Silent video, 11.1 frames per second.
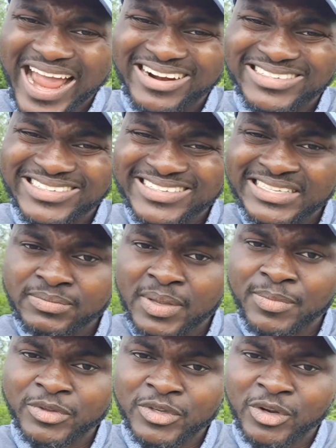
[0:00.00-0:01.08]
and resentment
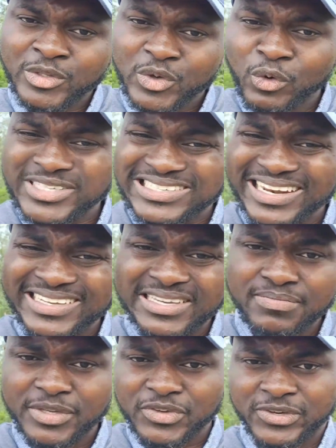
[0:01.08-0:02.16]
between us, hostility
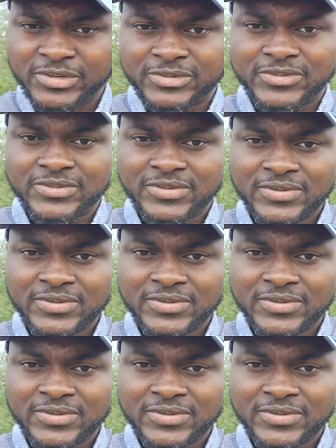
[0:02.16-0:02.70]
between us.